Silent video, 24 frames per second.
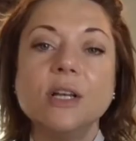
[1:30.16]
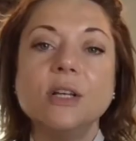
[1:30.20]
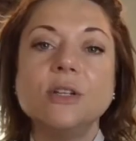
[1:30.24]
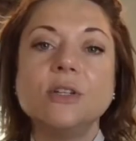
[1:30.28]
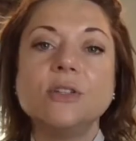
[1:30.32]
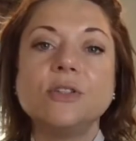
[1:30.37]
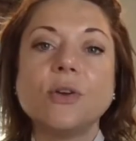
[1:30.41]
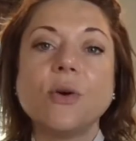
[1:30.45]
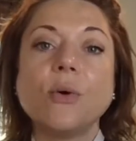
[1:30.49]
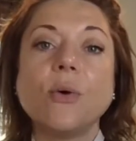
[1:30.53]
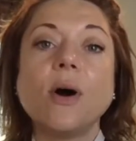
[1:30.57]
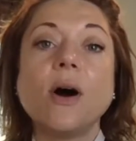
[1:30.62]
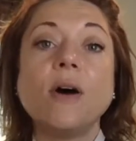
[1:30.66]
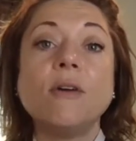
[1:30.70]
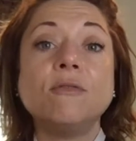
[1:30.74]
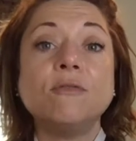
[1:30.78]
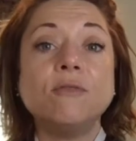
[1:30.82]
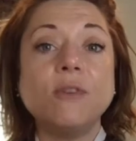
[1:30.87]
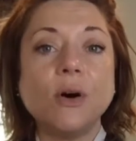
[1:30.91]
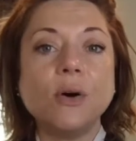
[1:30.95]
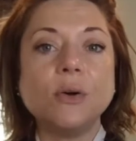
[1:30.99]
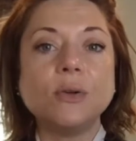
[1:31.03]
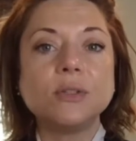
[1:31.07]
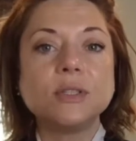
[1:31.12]
So a
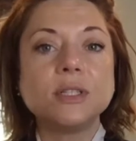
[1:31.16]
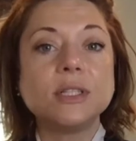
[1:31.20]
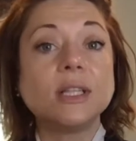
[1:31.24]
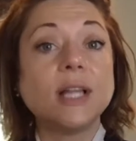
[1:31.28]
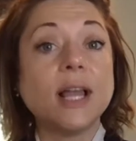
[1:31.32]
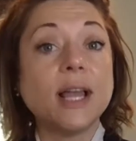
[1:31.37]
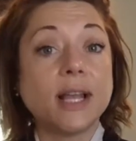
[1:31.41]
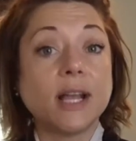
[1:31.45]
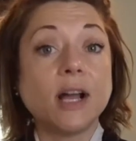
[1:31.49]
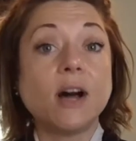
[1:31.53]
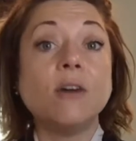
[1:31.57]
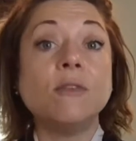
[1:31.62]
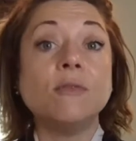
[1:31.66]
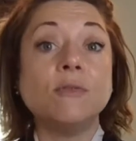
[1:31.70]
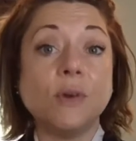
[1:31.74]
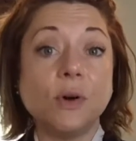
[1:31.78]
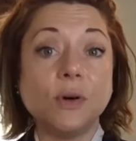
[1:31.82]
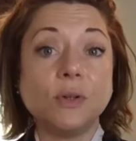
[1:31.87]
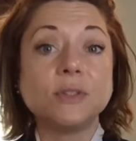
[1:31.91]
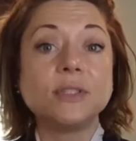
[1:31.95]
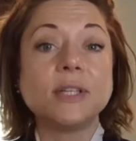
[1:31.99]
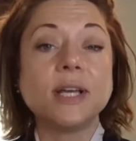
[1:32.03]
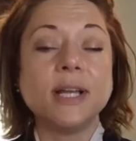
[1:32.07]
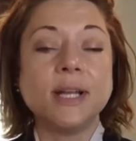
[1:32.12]
vault, like a
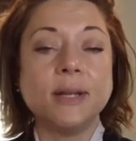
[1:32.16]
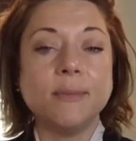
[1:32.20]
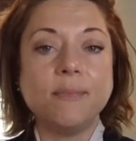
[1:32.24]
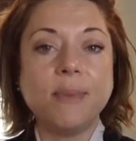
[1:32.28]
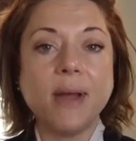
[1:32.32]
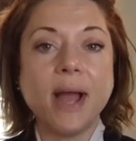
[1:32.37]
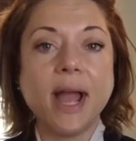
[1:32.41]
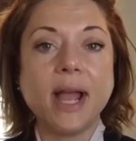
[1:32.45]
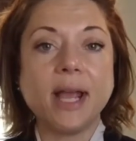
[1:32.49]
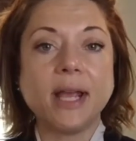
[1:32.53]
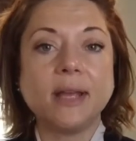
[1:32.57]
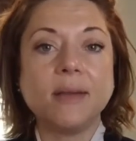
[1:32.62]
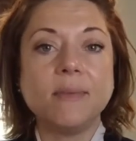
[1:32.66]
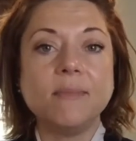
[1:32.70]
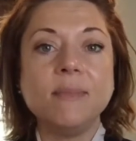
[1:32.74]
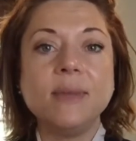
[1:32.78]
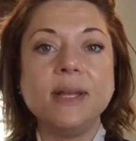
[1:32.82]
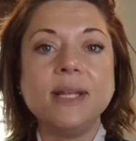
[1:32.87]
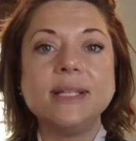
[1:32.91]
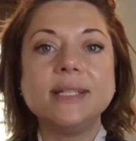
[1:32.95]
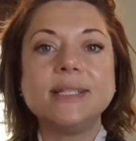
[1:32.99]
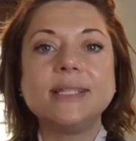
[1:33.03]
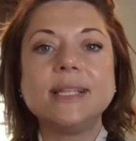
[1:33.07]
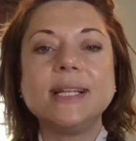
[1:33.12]
vault at a bank,
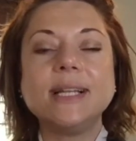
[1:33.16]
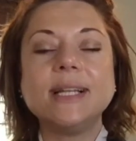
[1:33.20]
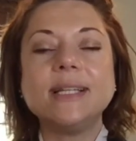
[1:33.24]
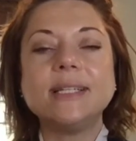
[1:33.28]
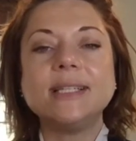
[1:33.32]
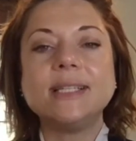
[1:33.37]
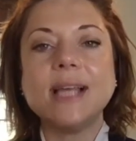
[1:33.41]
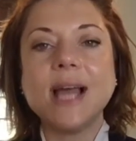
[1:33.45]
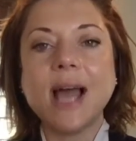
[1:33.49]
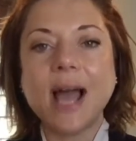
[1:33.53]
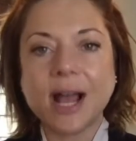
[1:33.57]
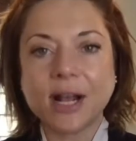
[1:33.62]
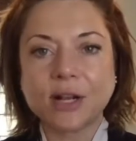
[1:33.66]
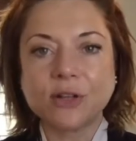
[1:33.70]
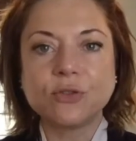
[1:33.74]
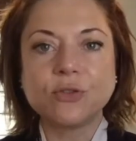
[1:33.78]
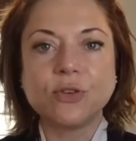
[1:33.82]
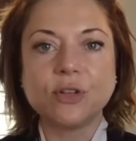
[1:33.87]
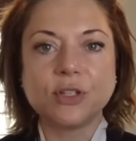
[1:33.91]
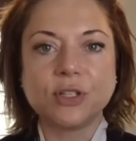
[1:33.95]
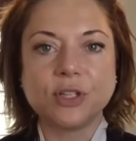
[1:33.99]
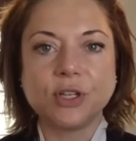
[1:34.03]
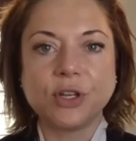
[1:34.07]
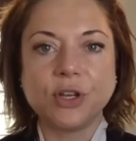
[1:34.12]
means that it's
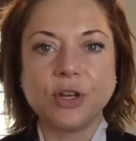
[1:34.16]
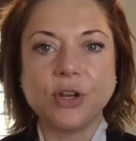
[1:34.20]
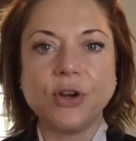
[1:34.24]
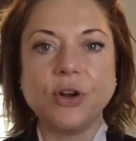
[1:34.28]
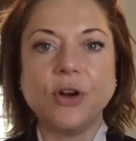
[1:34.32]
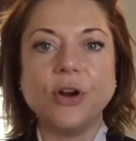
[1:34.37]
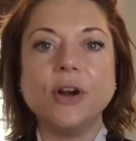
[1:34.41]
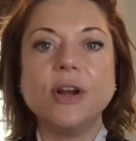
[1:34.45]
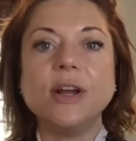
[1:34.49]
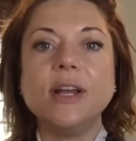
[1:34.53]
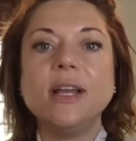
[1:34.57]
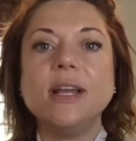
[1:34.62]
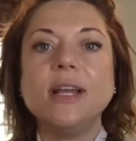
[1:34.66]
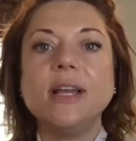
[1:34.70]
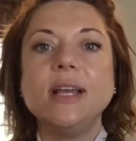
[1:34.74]
extra secure.